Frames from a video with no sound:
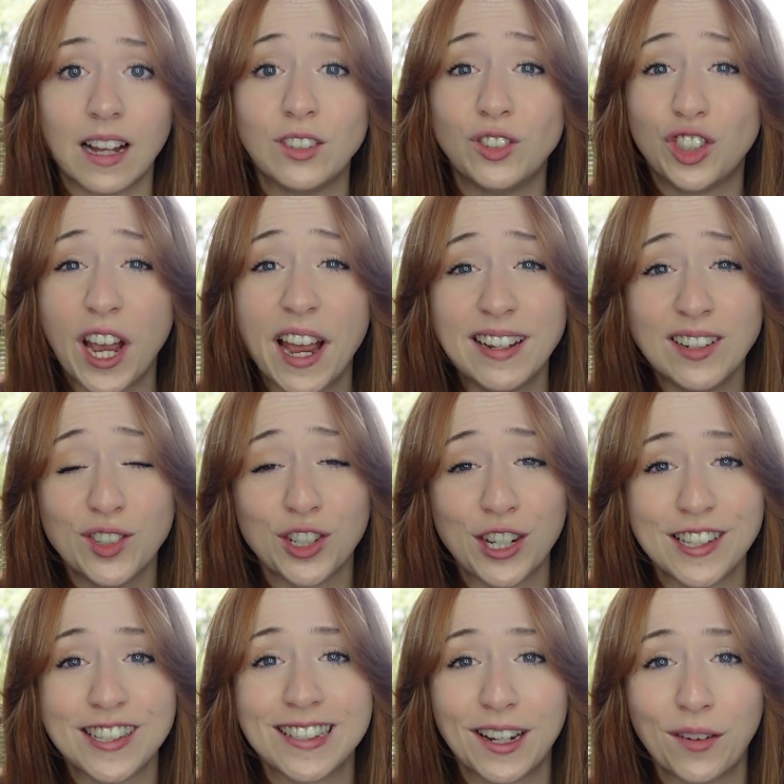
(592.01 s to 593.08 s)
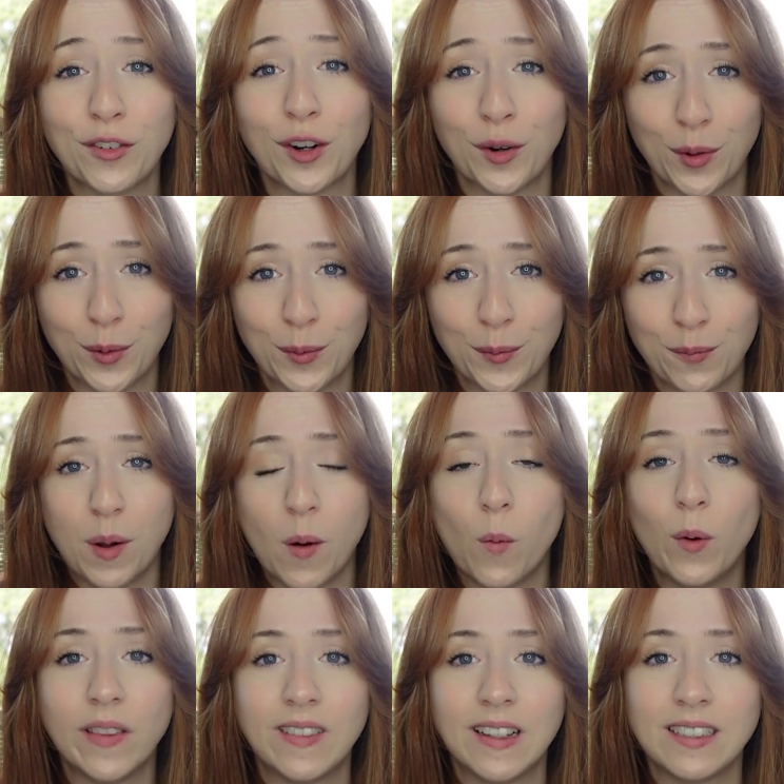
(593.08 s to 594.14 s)
And change is difficult, but
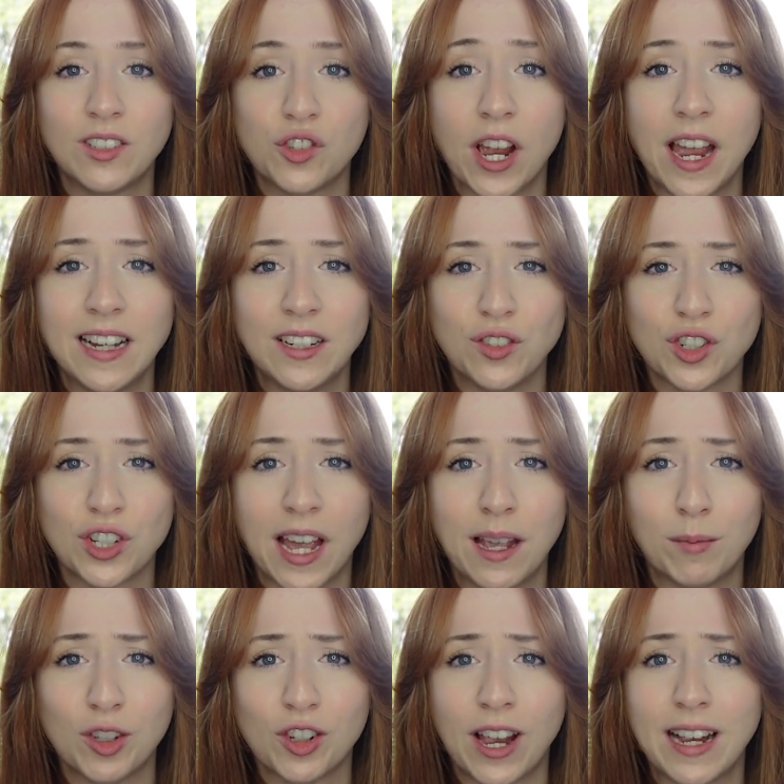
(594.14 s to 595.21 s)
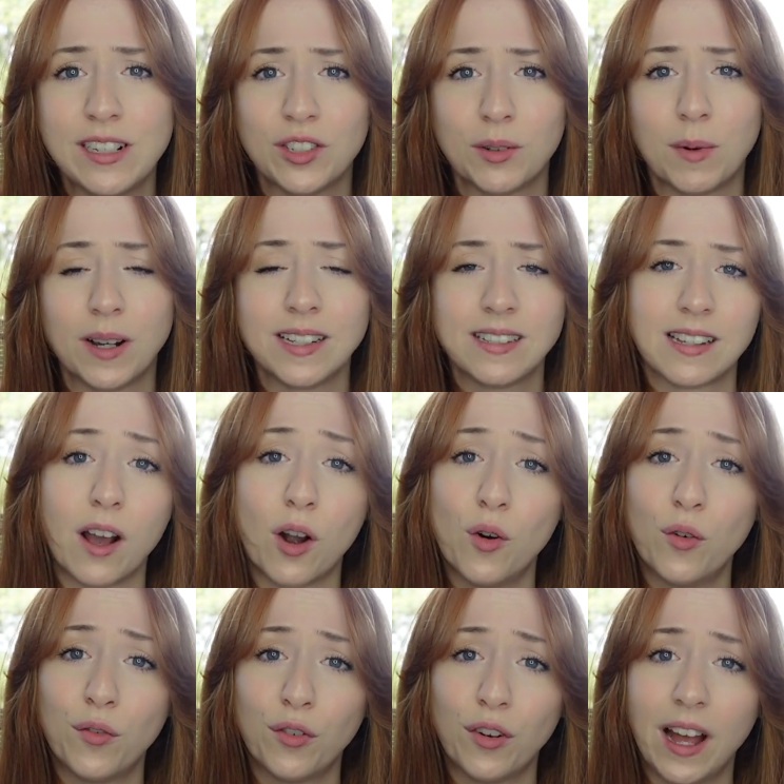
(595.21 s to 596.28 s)
with this change came a change in
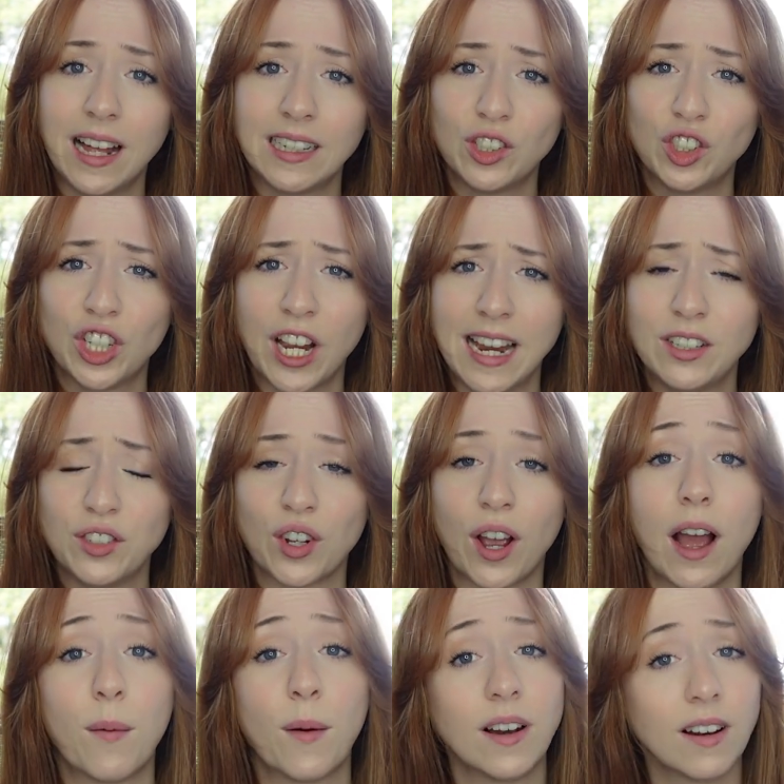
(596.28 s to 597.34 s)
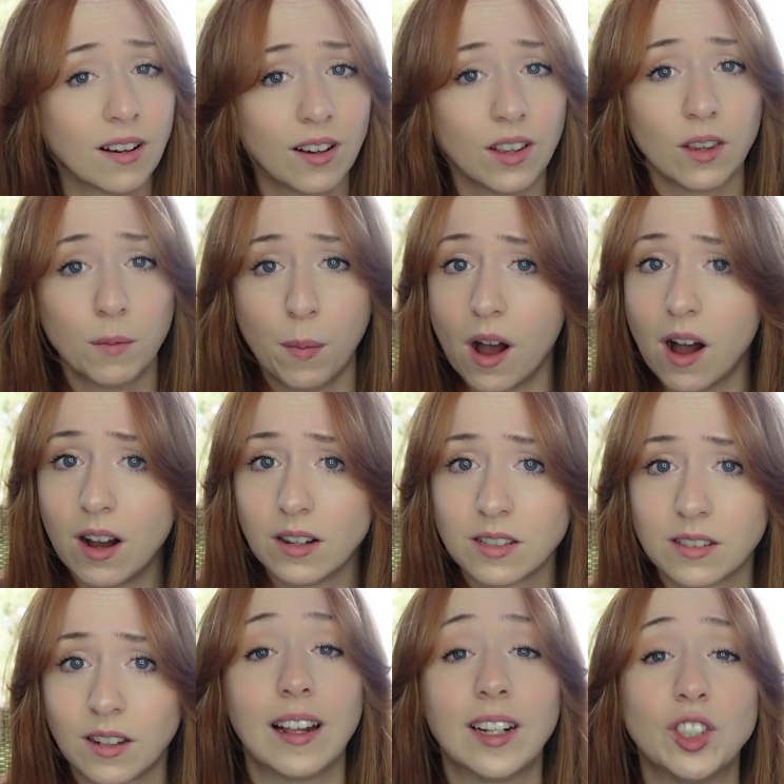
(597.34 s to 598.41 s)
myself and a change at how I look at the
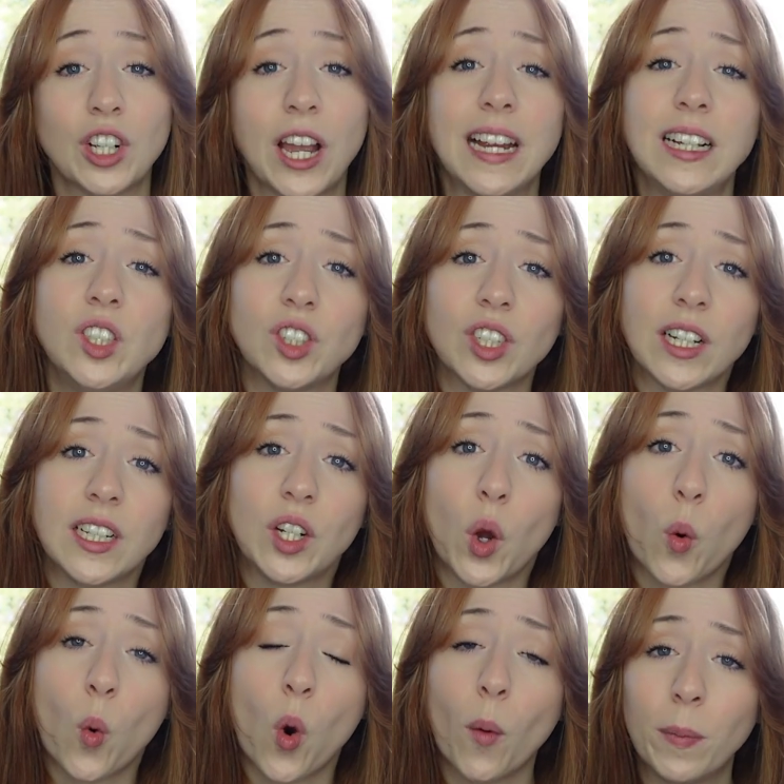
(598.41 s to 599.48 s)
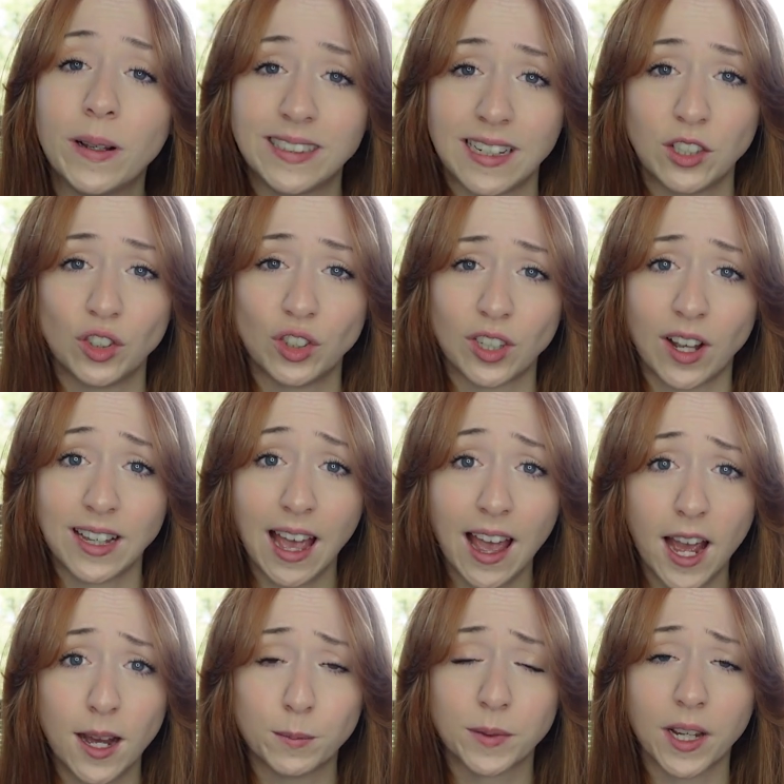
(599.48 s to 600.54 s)
past and a change in what possessions I
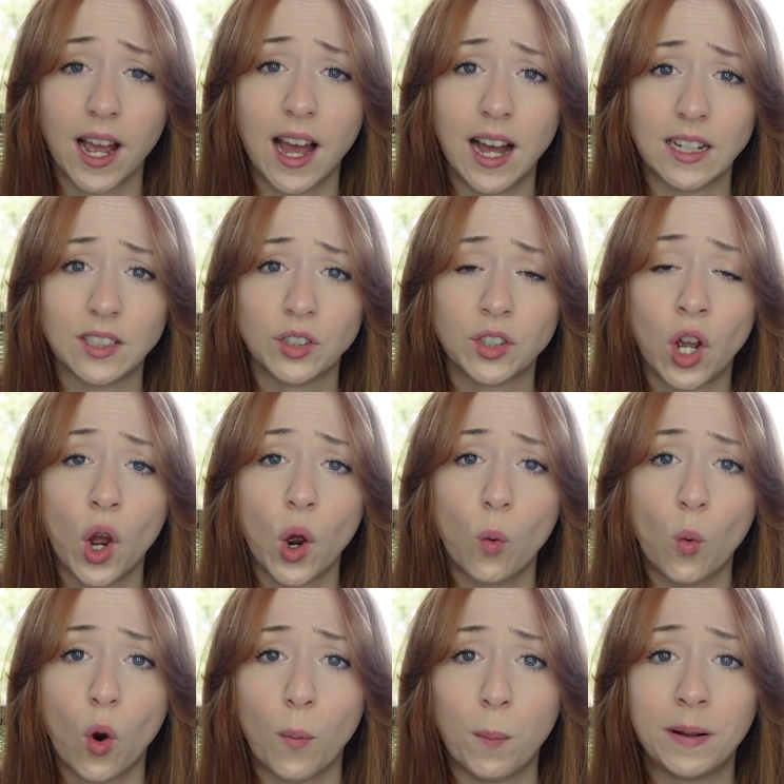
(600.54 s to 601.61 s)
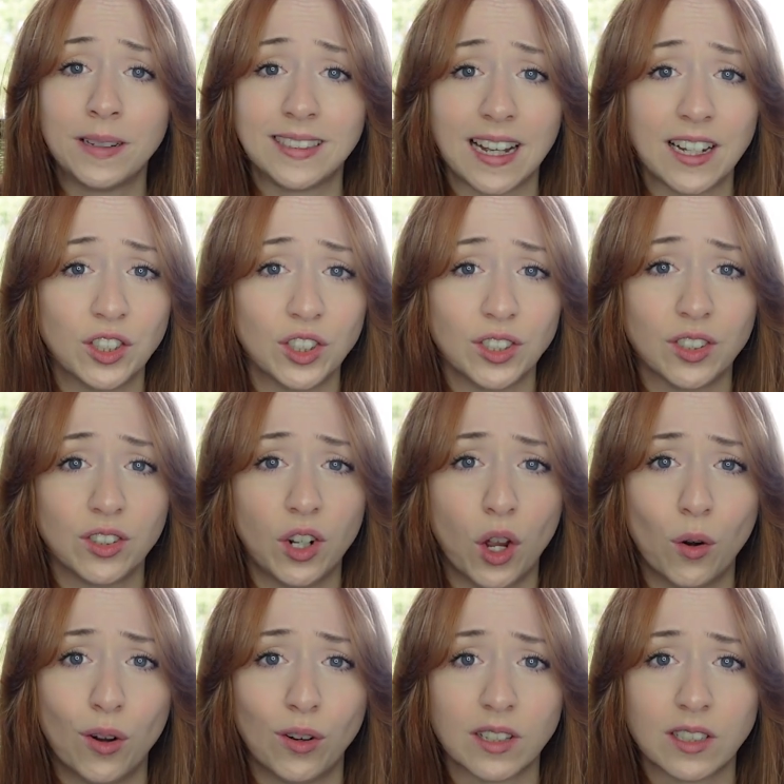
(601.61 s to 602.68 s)
kept and what possessions no
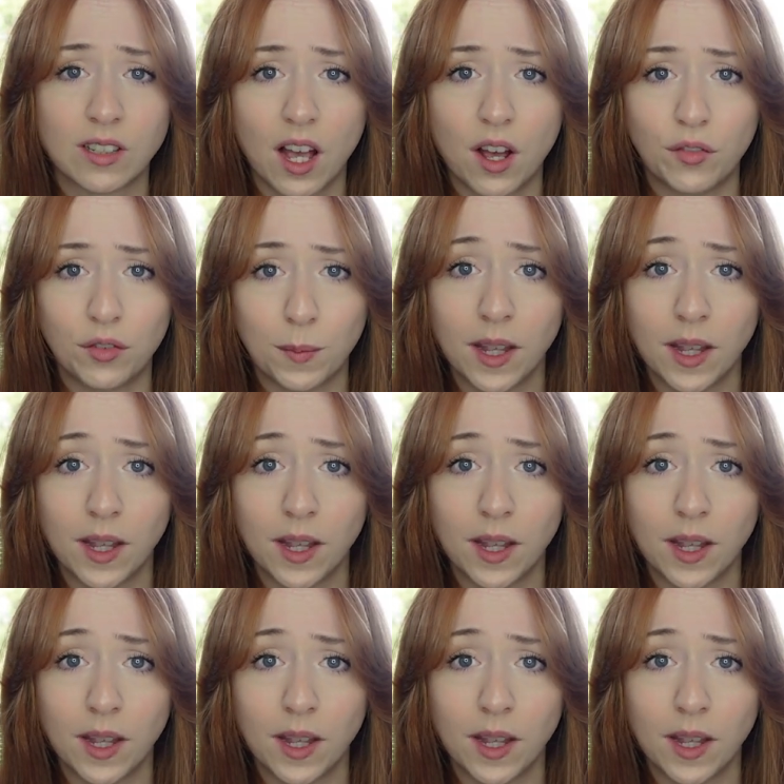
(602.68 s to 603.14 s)
longer served